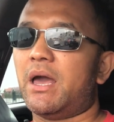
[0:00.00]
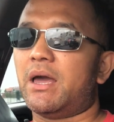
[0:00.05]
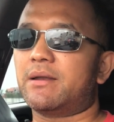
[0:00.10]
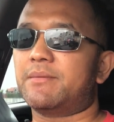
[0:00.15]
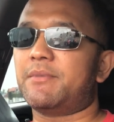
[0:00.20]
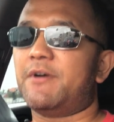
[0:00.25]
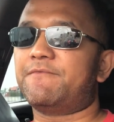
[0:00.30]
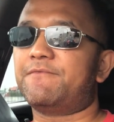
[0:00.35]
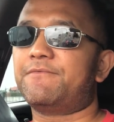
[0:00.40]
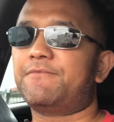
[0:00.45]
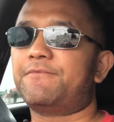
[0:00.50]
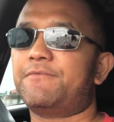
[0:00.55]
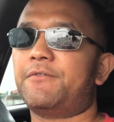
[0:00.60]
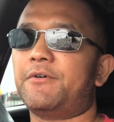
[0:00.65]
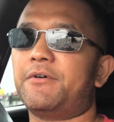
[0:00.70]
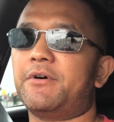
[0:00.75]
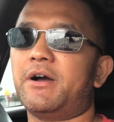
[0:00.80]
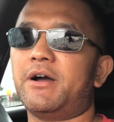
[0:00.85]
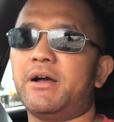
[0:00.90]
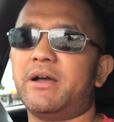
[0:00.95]
at about
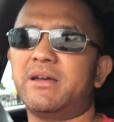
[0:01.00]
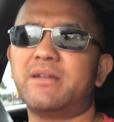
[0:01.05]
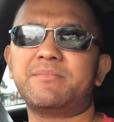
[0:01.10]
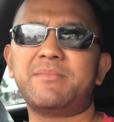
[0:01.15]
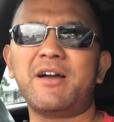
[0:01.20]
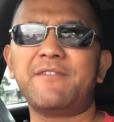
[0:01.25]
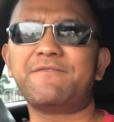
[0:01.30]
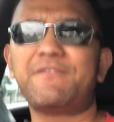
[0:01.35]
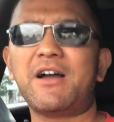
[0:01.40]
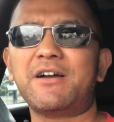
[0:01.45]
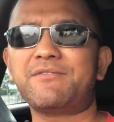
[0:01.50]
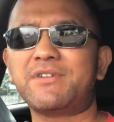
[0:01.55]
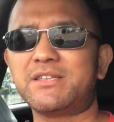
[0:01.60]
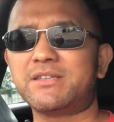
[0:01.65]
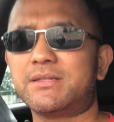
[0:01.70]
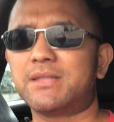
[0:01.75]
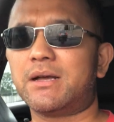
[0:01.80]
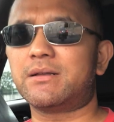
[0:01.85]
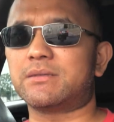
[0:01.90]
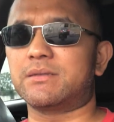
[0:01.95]

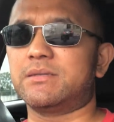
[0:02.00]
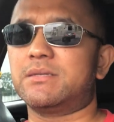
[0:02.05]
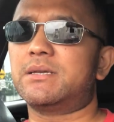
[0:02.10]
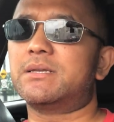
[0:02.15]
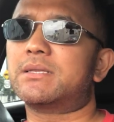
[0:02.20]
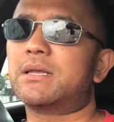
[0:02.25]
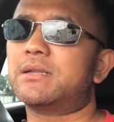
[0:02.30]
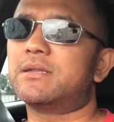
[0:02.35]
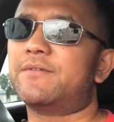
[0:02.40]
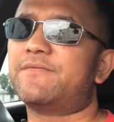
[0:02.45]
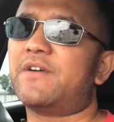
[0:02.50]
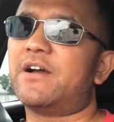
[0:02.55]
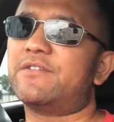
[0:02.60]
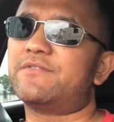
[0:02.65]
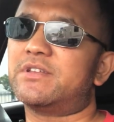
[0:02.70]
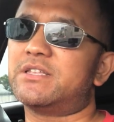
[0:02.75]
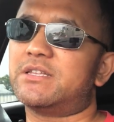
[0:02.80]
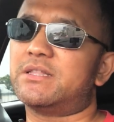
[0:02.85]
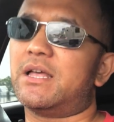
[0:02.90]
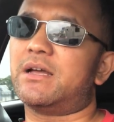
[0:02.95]
$500,000, just under
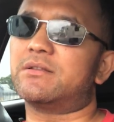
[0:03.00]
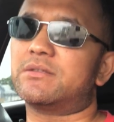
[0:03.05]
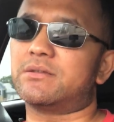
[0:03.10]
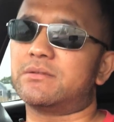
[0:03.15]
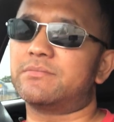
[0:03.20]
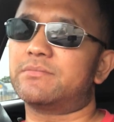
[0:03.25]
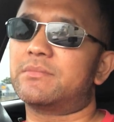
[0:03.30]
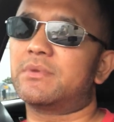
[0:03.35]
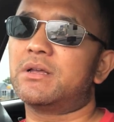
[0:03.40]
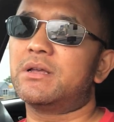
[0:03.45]
$500,000.